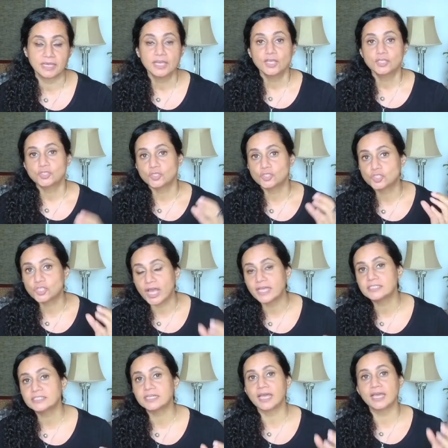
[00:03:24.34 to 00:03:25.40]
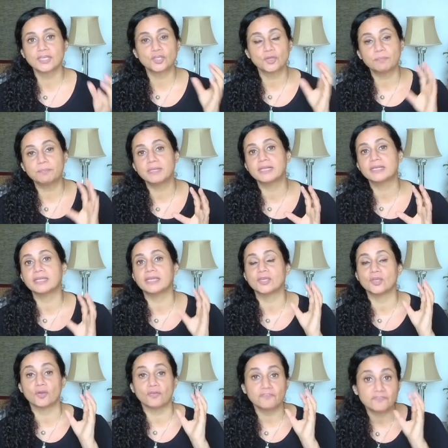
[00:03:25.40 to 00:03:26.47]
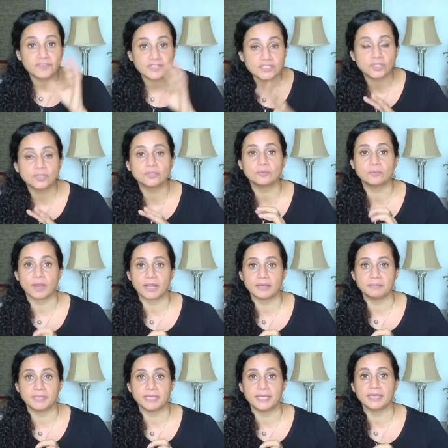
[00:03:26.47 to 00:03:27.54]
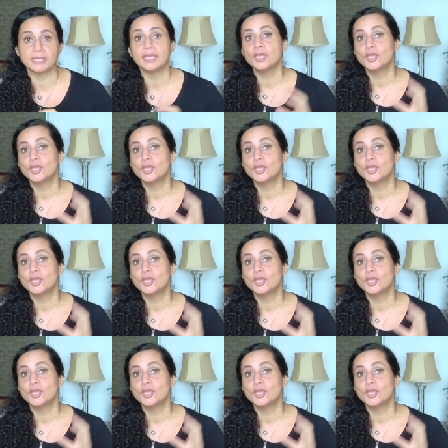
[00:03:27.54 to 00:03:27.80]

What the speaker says: So just like you're building your physical well-being,